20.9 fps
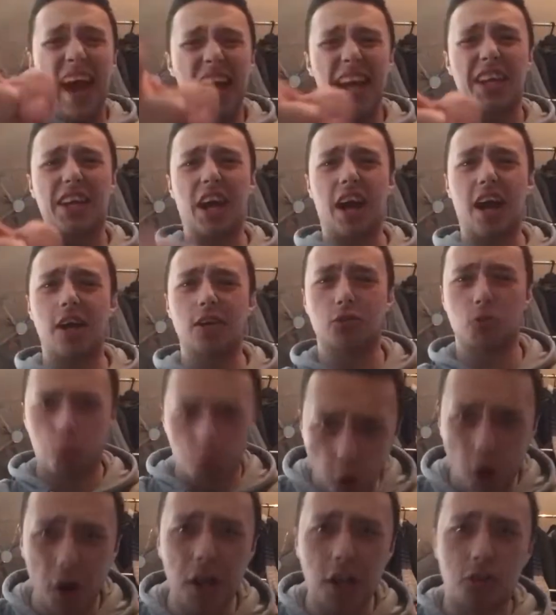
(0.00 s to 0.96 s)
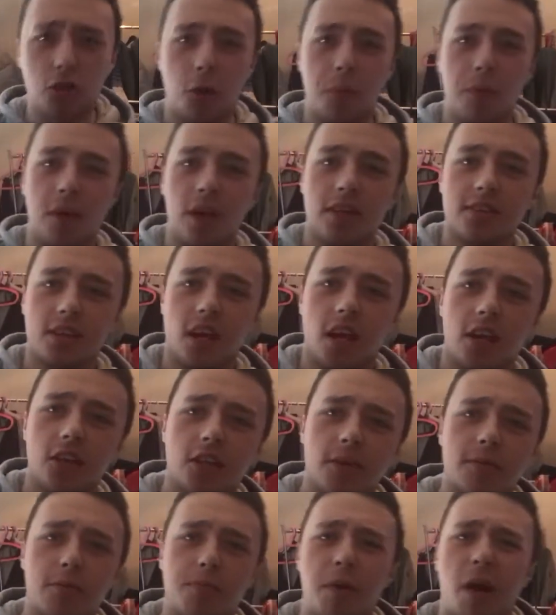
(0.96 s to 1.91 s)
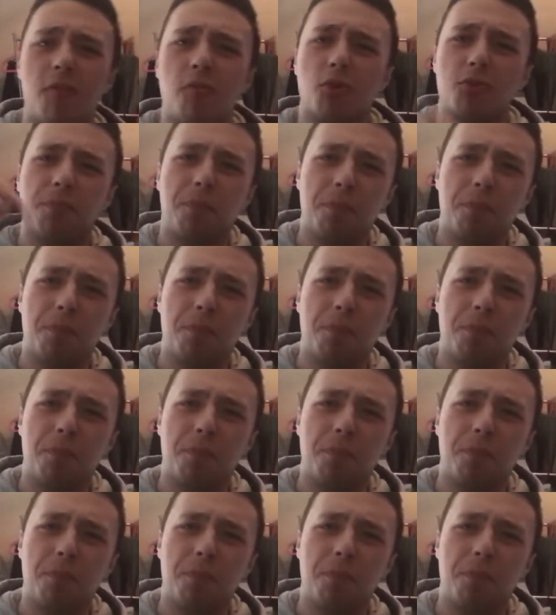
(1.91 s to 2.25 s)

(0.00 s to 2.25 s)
Hey guys, what is up? It is I, James Penrose,